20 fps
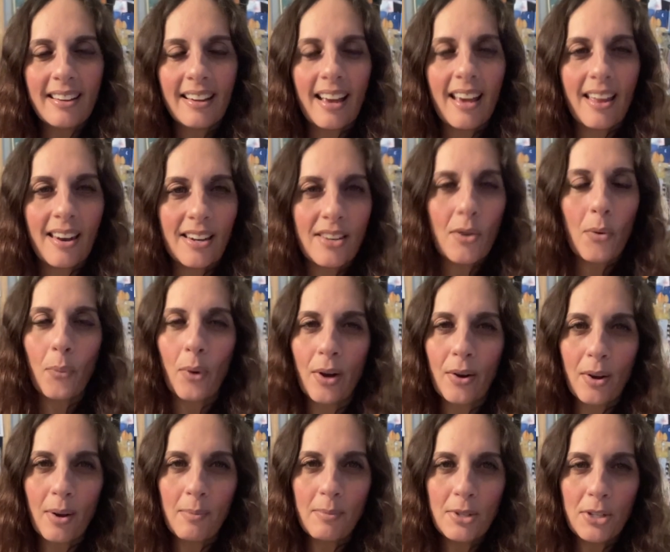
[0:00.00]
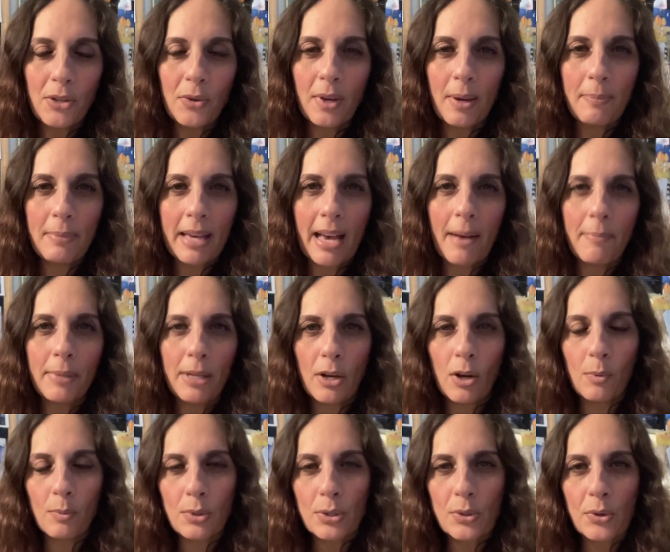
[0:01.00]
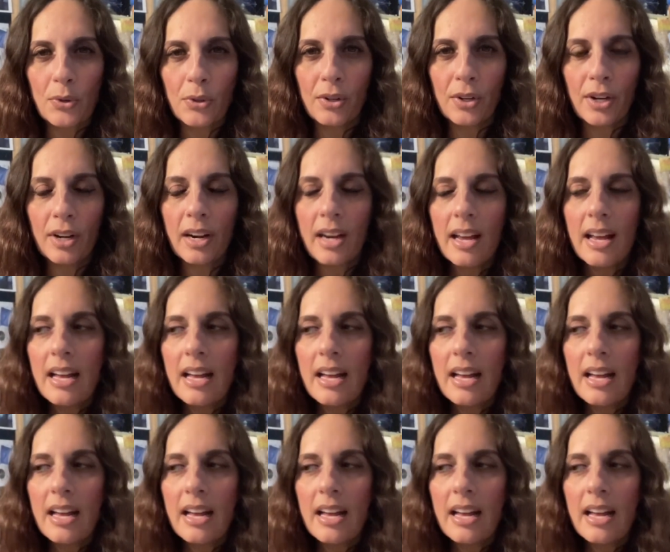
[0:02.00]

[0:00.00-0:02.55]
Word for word: and welcome to Hippy Happy Homeschooler.